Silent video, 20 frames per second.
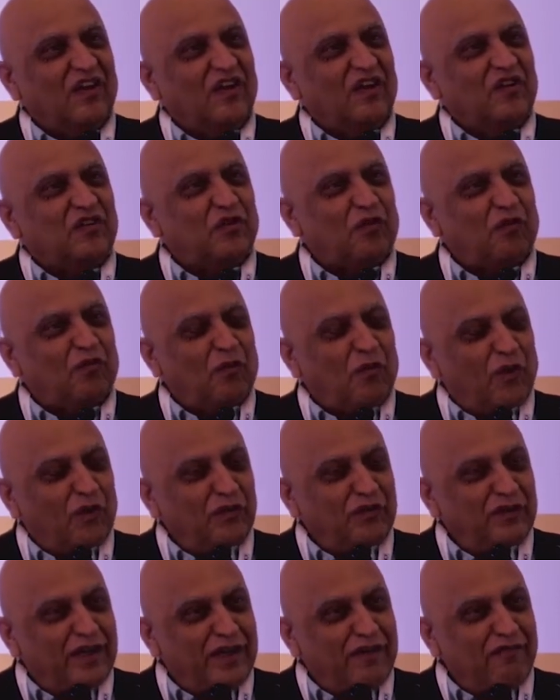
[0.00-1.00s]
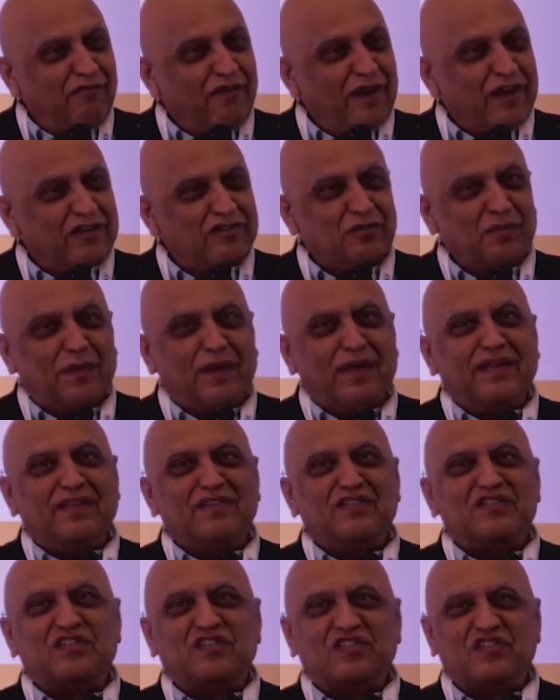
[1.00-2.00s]
So both
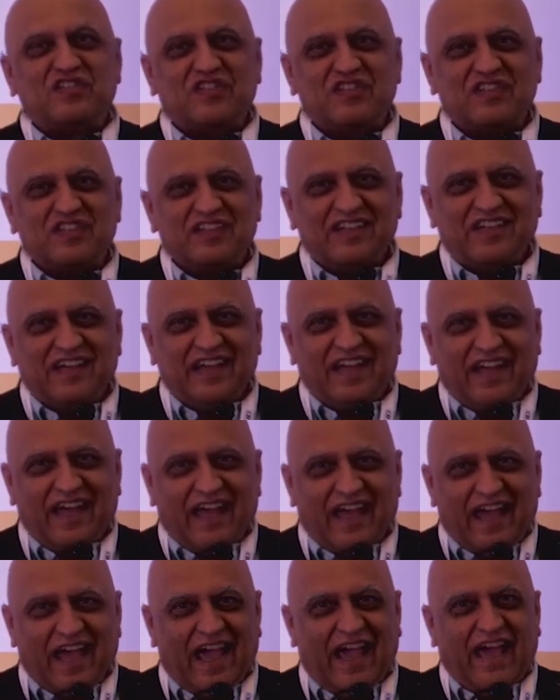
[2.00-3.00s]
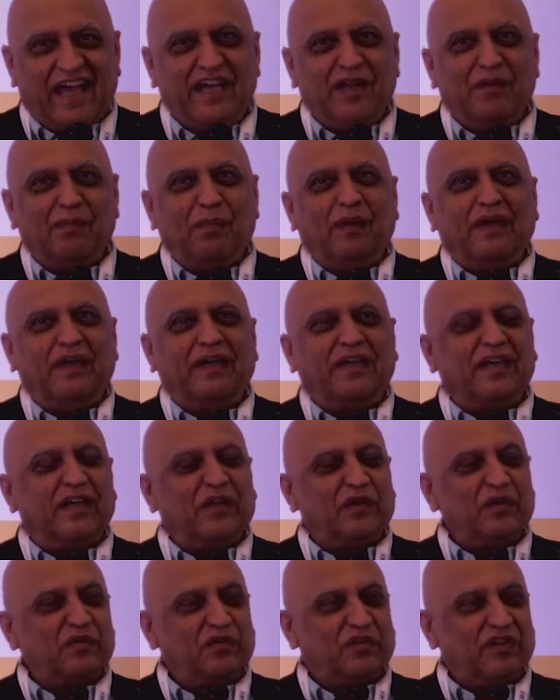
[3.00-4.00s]
investments and ability
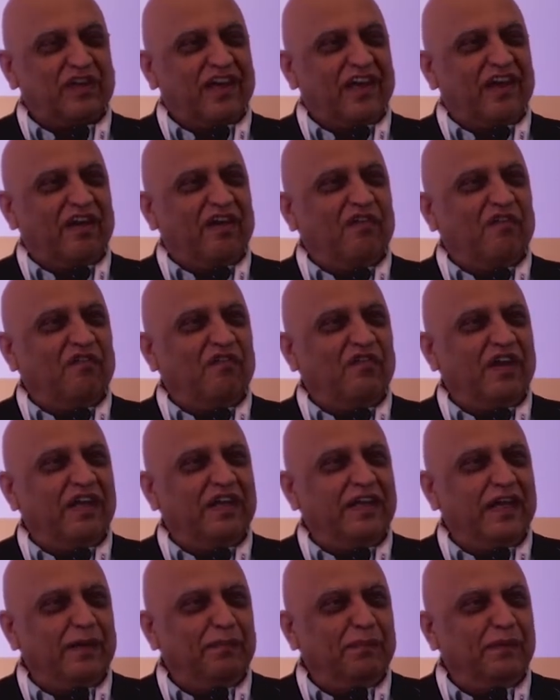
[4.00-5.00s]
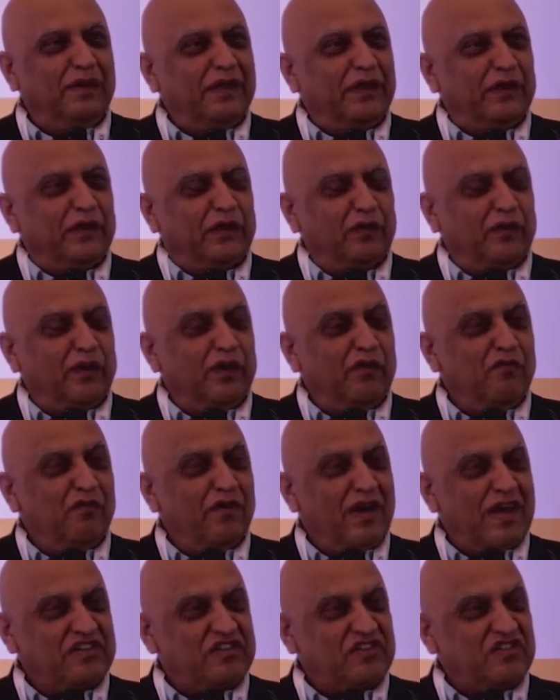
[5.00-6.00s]
to save and ability to
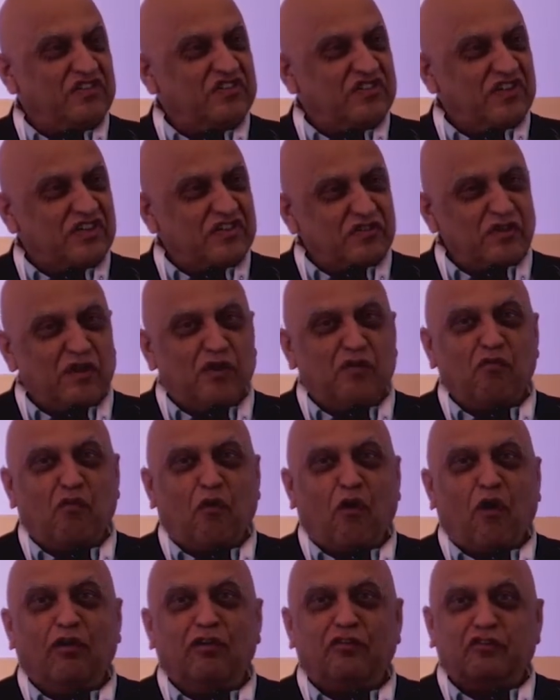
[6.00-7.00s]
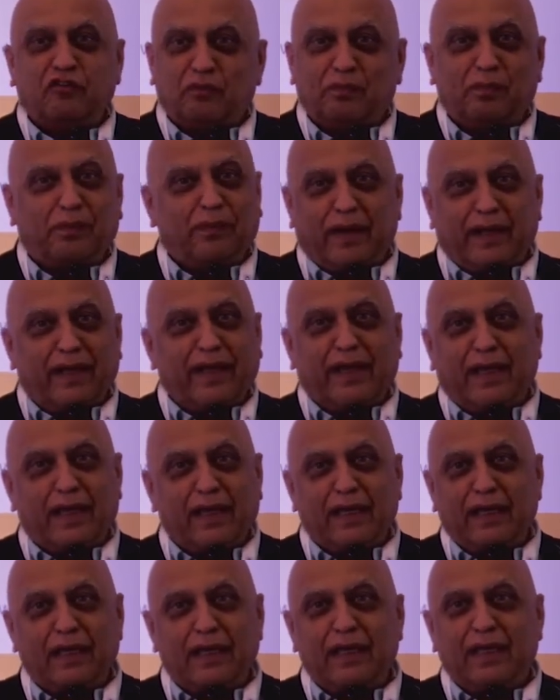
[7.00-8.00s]
invest just involves
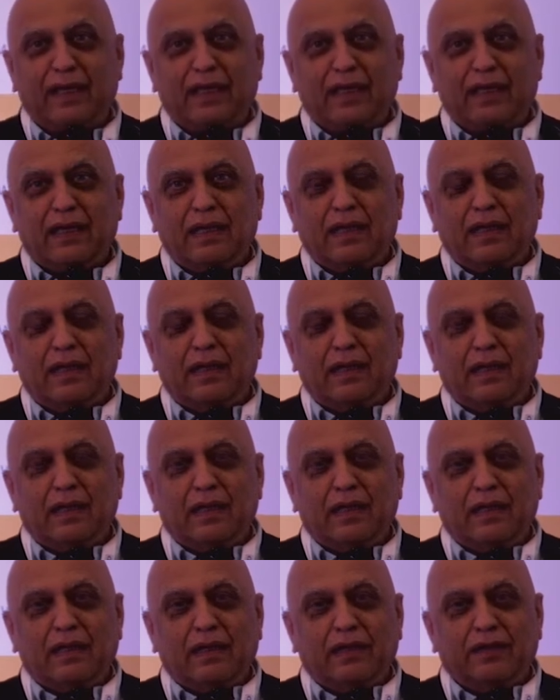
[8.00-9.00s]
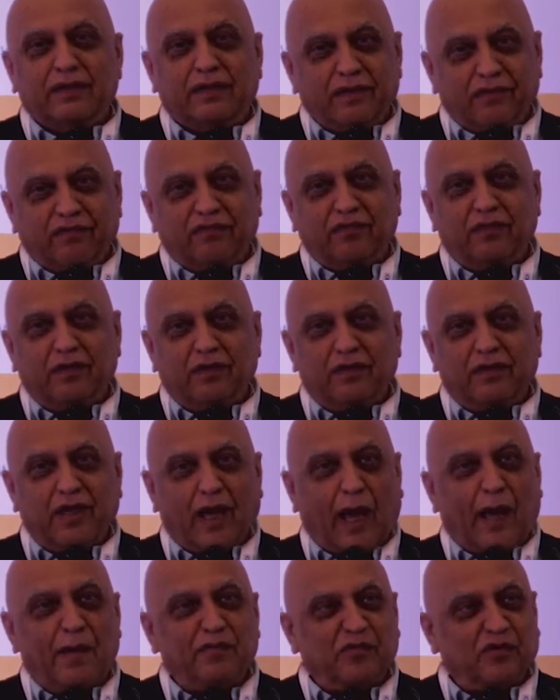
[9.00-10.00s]
bringing different
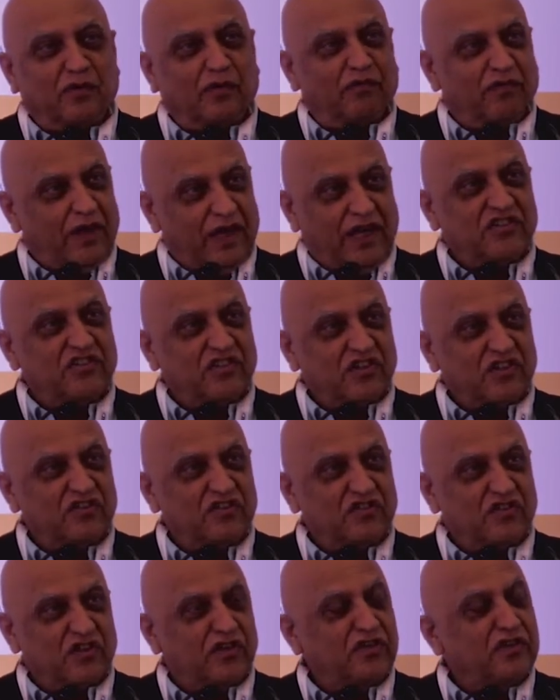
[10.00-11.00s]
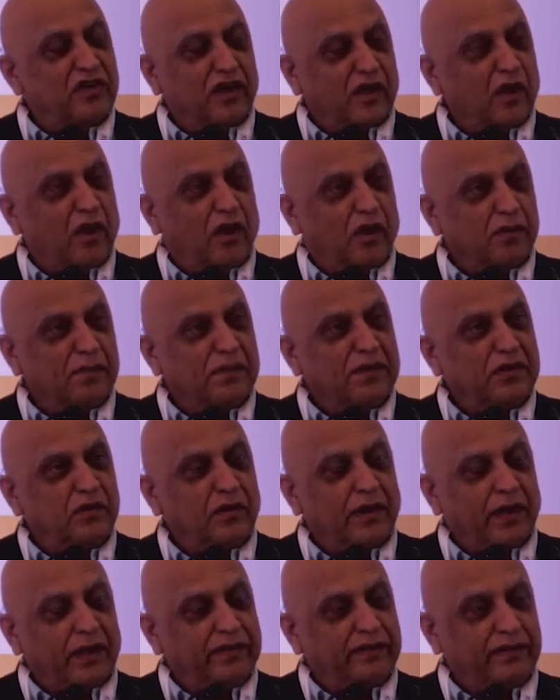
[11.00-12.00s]
types of agents in the economy
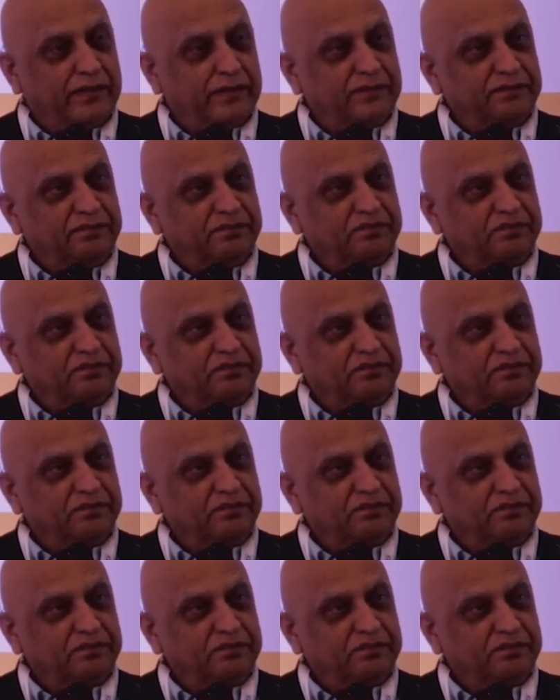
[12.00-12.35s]
together.